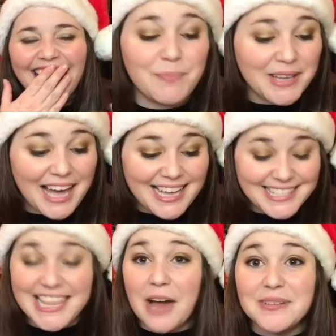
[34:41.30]
But
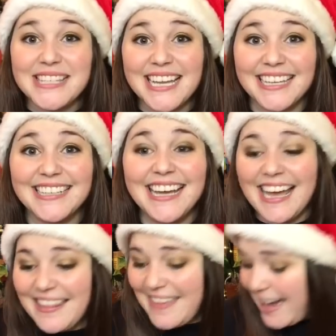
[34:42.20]
guys, that was it.
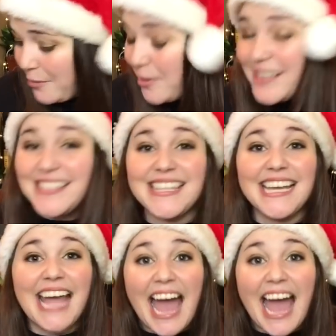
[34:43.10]
That was the